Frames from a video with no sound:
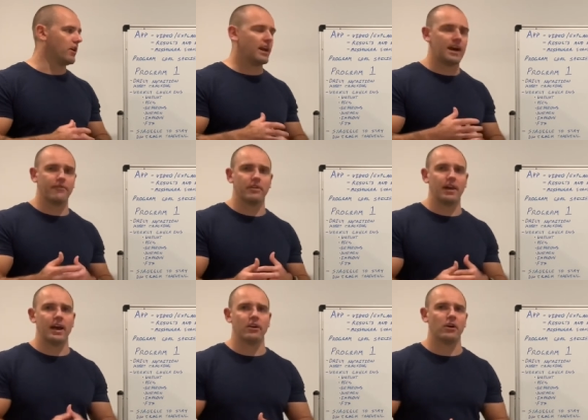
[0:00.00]
after
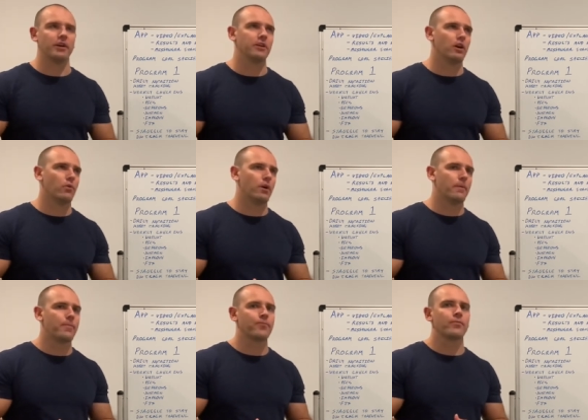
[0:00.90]
that, oh, you know
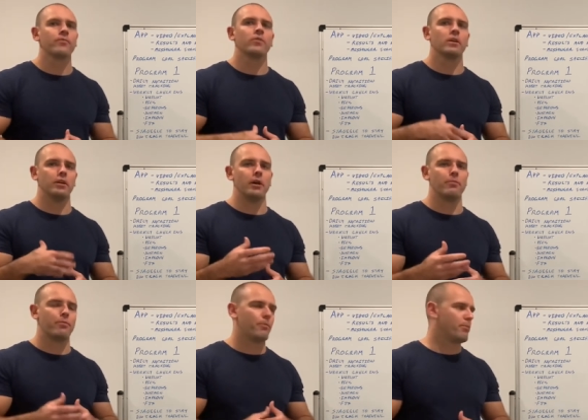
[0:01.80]
what, you know,
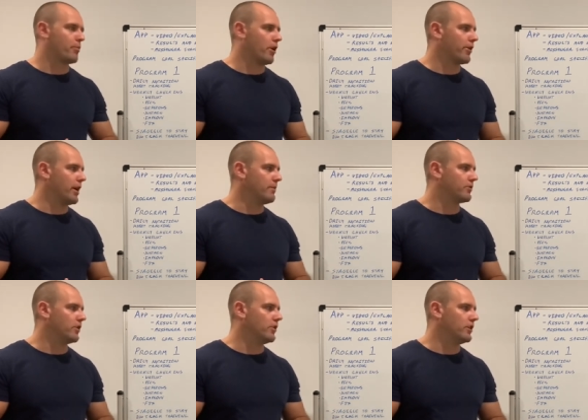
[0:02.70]
program
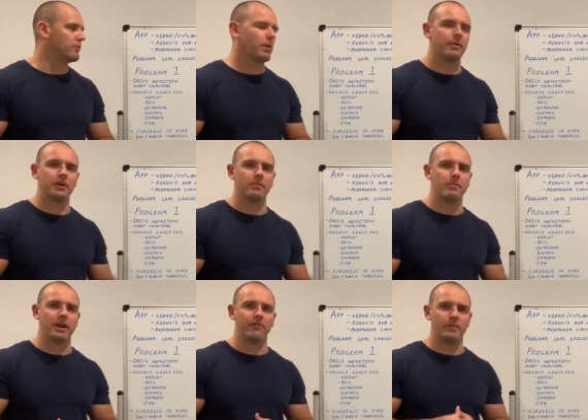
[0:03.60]
two is probably going to be
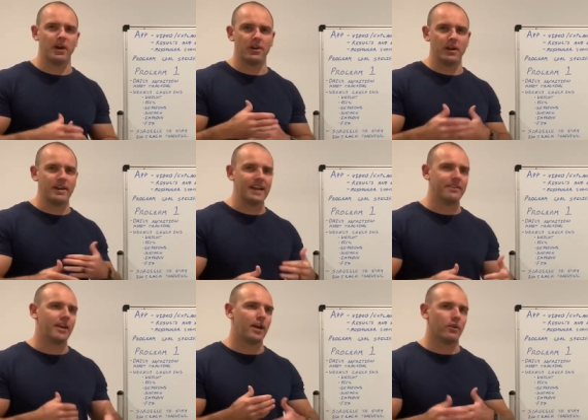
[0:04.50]
better for me. I don't
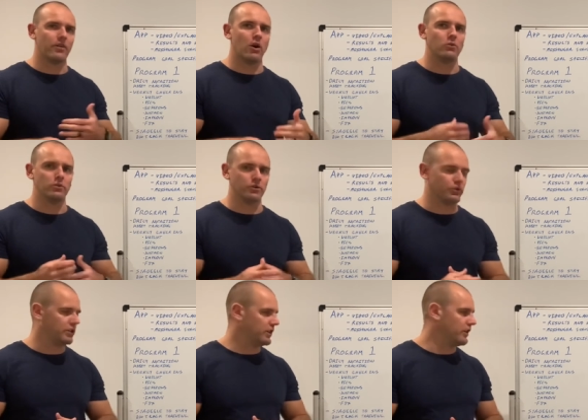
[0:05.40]
need that, the whole
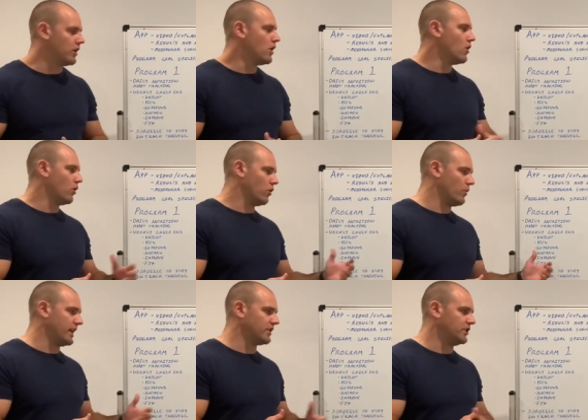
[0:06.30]
nutrition or the
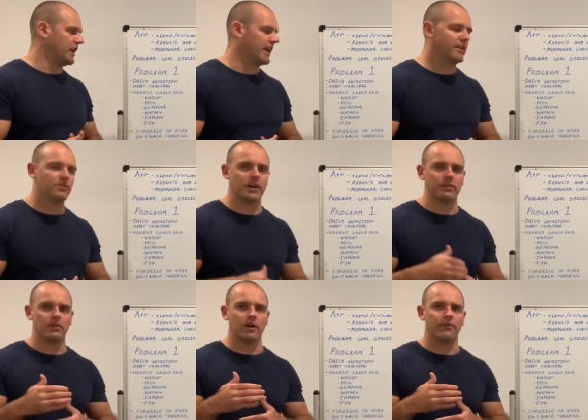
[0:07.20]
weekly check-ins. I
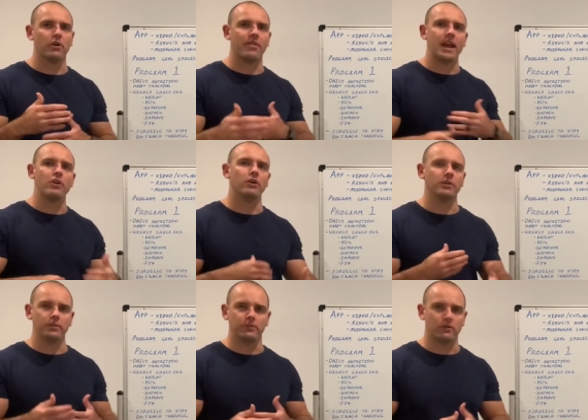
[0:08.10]
can, I've got that
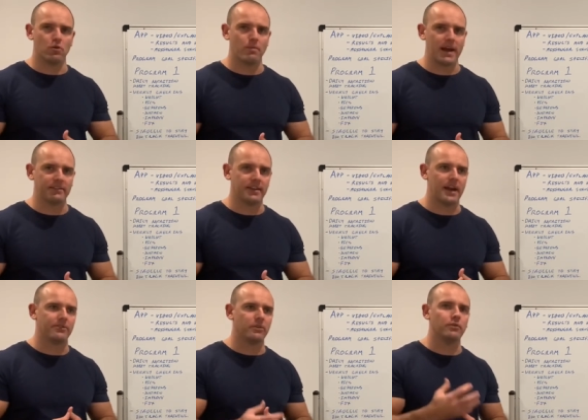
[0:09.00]
knowledge and skill base
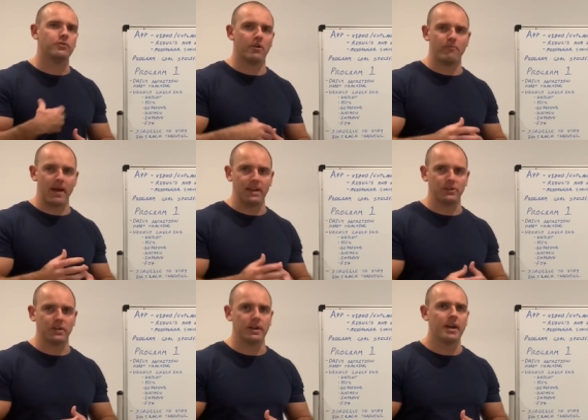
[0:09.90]
now to
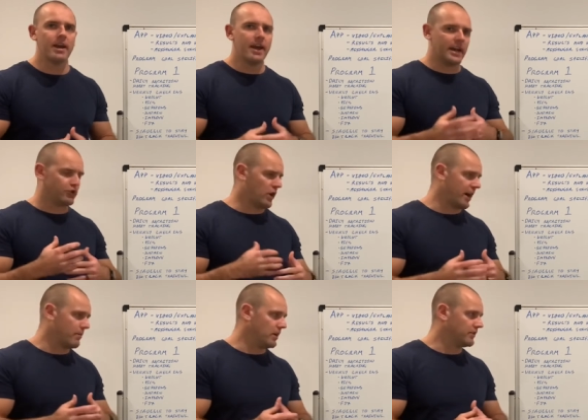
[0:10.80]
self-manage it and
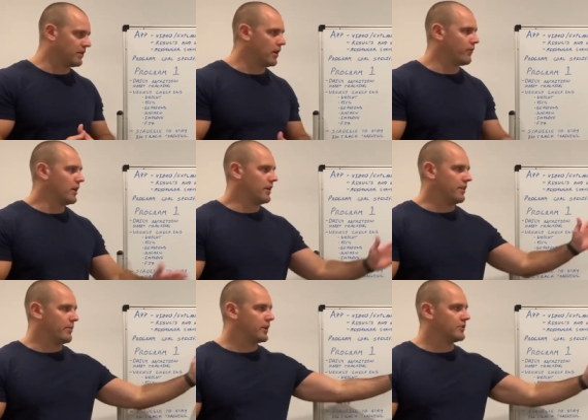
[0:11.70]
track it myself,
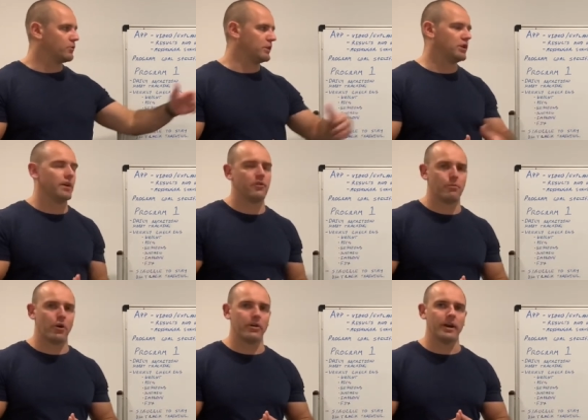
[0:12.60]
then we can switch over to
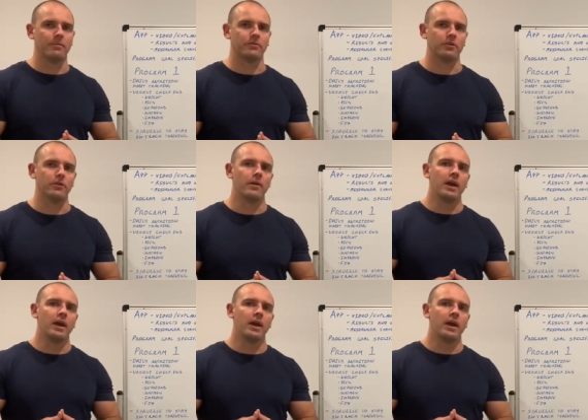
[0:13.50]
program two.